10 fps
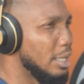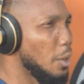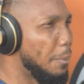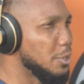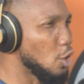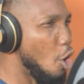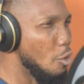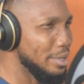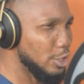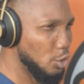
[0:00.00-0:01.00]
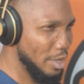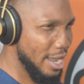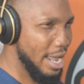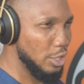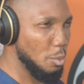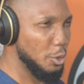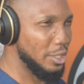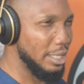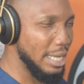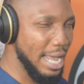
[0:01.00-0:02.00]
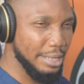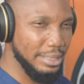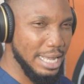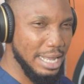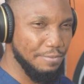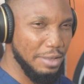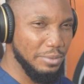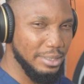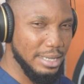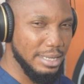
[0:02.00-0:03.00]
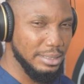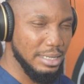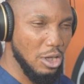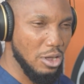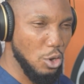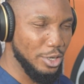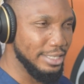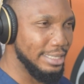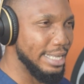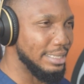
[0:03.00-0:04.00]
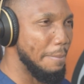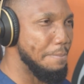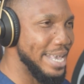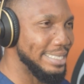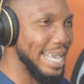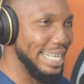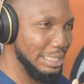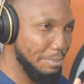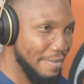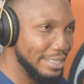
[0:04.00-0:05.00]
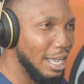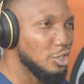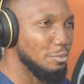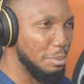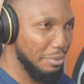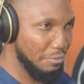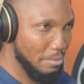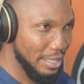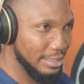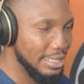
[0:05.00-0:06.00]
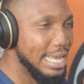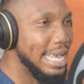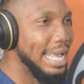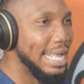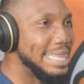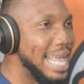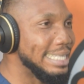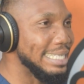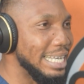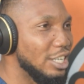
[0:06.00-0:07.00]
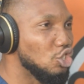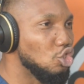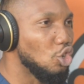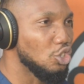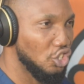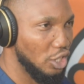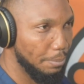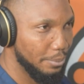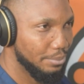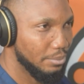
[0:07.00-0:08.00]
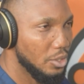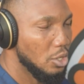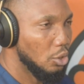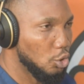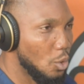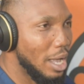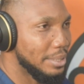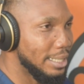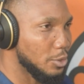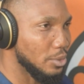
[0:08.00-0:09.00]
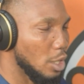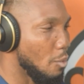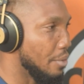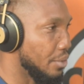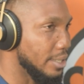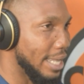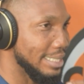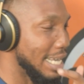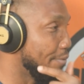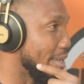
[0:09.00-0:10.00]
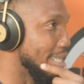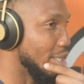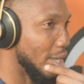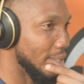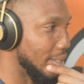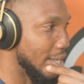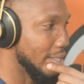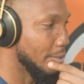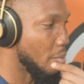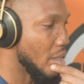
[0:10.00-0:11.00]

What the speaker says: Now you're putting all this together to make sure that the audience gets the best experience out of the performance. That is not cheap. So I'm saying that to say one thing, that if indeed you are saying